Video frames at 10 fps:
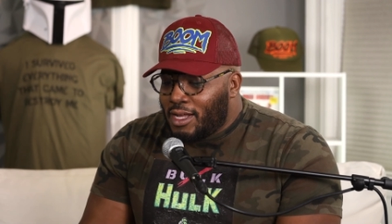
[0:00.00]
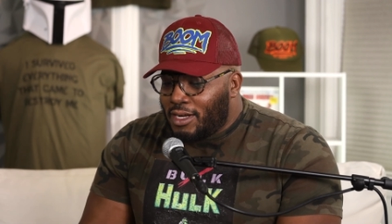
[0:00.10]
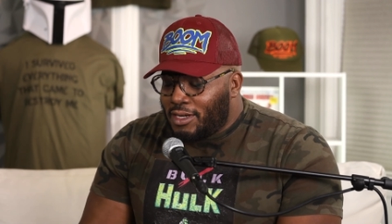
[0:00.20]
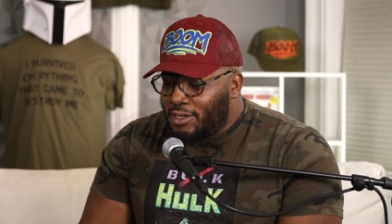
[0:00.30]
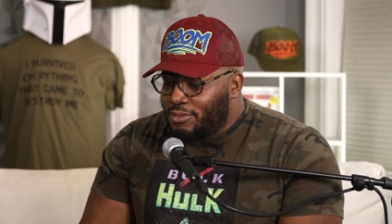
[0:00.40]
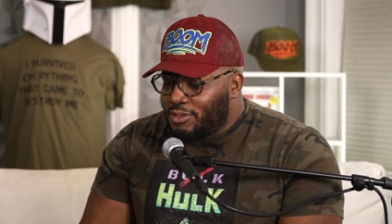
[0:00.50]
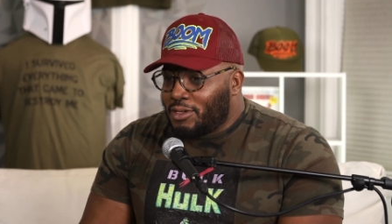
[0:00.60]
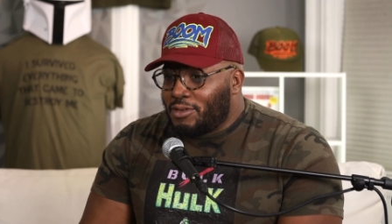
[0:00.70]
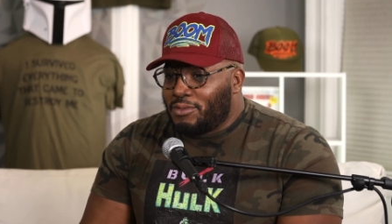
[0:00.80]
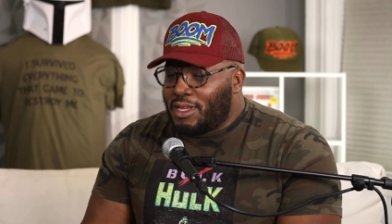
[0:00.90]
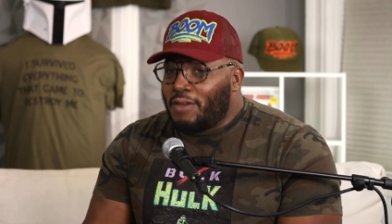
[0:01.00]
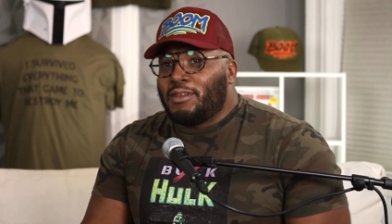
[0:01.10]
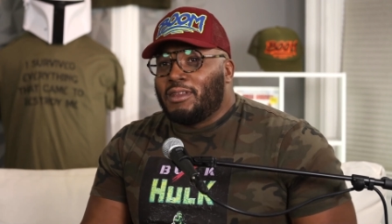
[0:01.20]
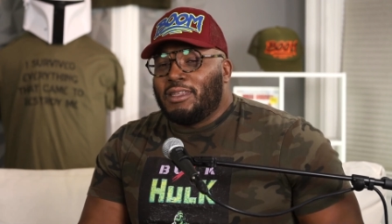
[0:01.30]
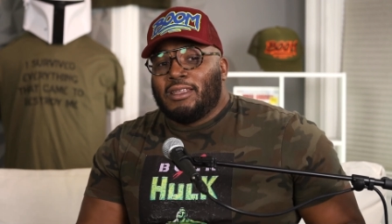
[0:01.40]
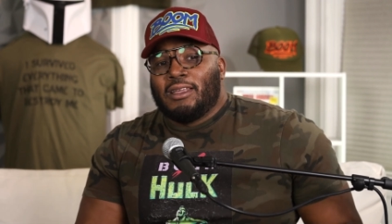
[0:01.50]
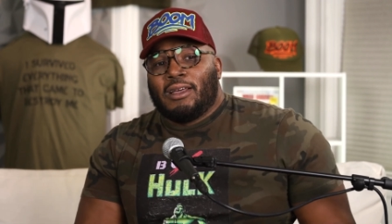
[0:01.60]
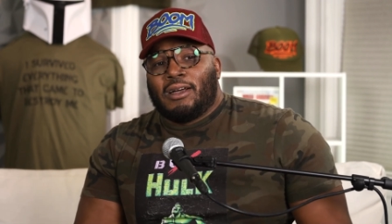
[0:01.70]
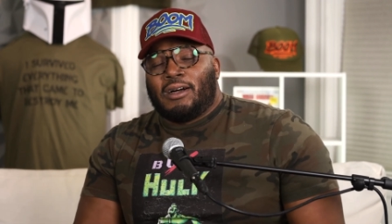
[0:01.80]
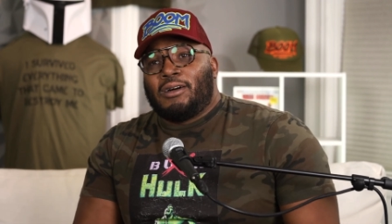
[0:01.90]
So definitely.
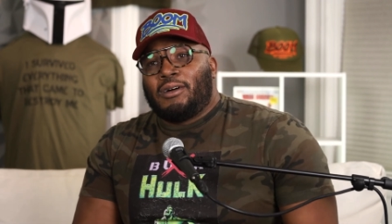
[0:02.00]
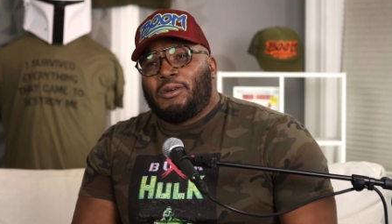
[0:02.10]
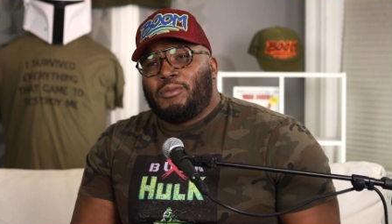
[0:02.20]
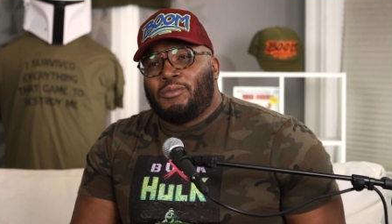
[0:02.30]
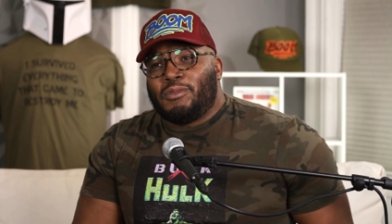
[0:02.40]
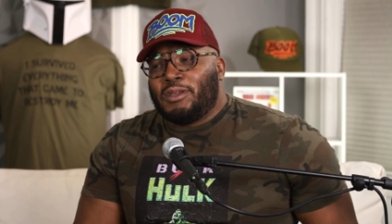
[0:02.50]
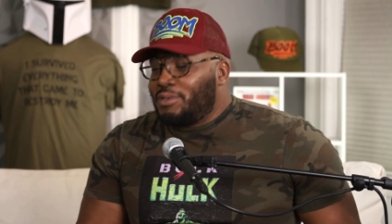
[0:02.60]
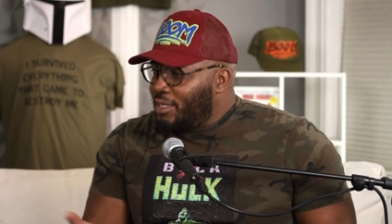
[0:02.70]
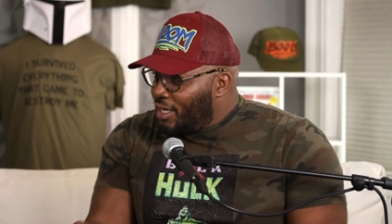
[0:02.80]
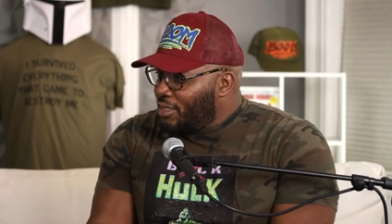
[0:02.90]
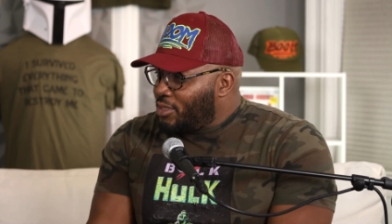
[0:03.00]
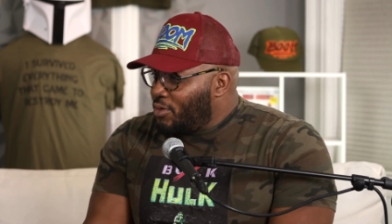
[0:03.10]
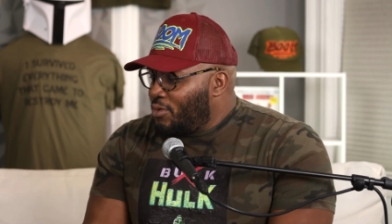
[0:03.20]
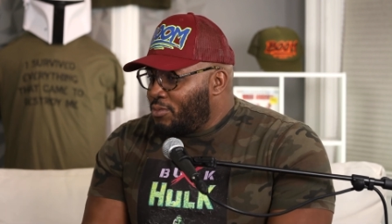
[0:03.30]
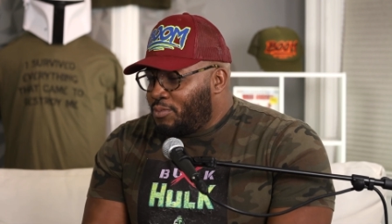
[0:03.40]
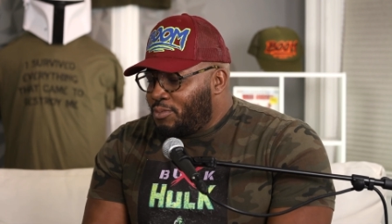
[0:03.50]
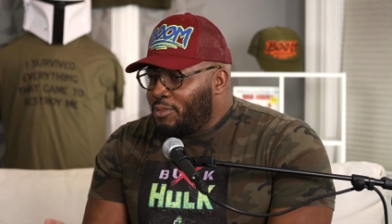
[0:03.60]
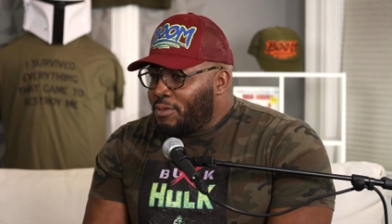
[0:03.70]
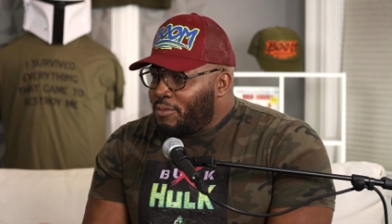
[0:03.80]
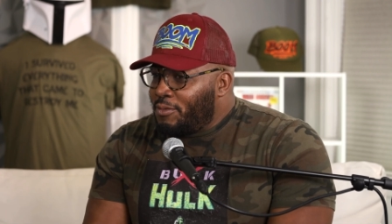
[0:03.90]
There was another song
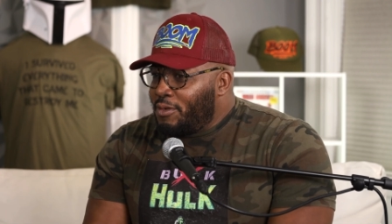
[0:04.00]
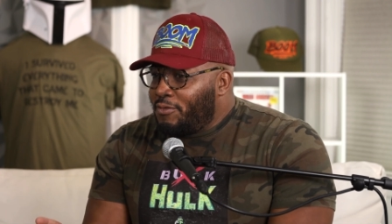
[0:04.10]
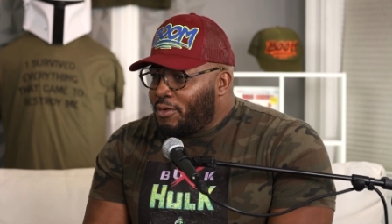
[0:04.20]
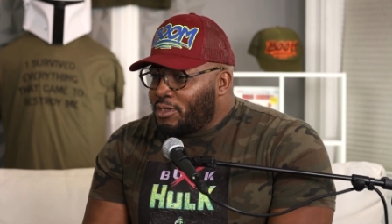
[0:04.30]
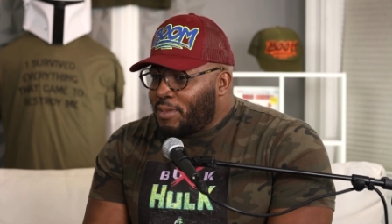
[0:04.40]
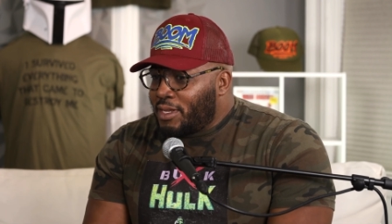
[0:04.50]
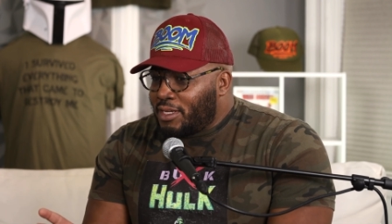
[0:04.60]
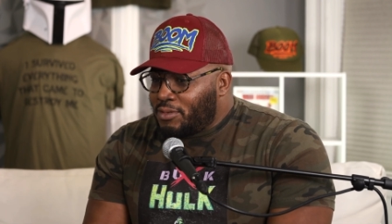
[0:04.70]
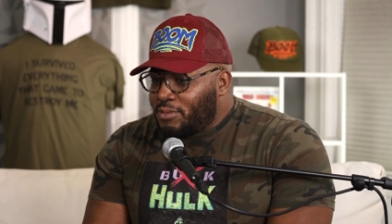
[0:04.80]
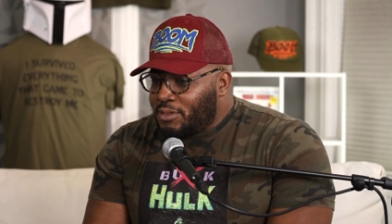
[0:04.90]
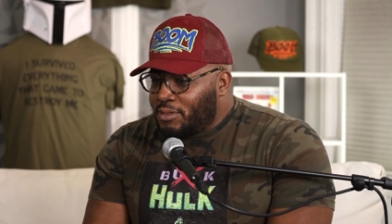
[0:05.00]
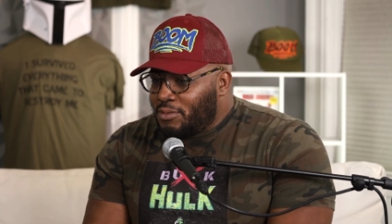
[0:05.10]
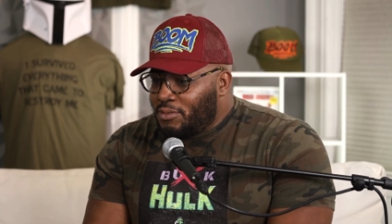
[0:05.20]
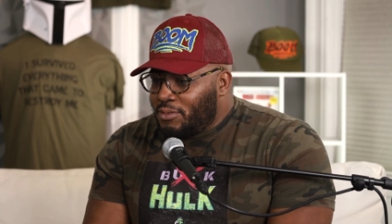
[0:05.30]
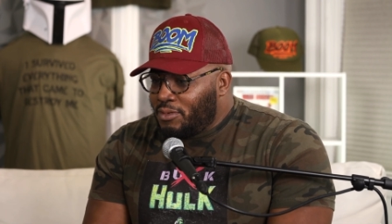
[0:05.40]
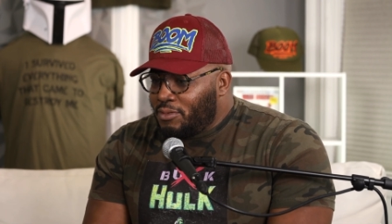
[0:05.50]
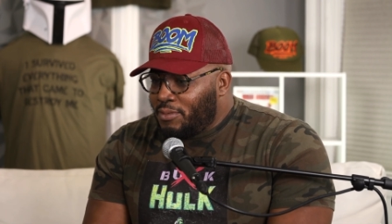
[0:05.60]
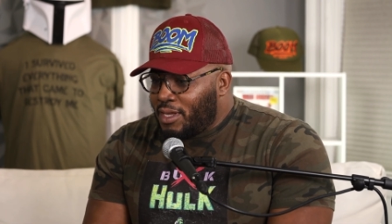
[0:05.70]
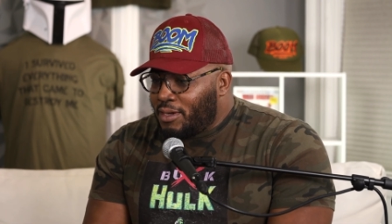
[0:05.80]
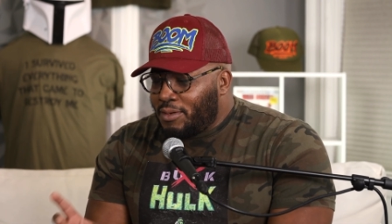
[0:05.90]
when we first met that you met up.